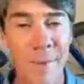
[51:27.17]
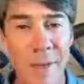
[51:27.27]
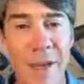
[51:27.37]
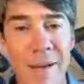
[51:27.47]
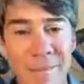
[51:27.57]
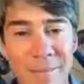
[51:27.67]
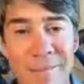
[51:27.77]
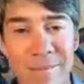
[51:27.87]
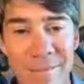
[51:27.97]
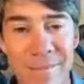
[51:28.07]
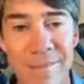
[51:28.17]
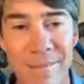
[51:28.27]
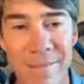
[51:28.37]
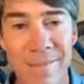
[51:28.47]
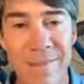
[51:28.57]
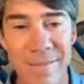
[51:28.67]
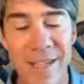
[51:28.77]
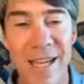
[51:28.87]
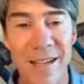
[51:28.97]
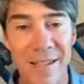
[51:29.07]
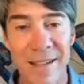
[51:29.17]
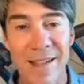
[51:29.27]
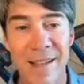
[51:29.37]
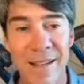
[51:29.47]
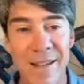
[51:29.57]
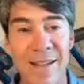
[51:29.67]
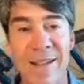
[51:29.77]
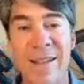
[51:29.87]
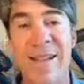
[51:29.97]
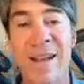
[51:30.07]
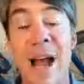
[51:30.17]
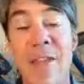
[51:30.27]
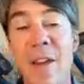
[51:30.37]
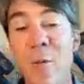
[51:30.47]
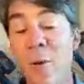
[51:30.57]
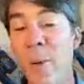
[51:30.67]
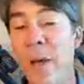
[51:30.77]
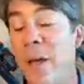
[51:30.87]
Yeah. Yeah. I think Whoop.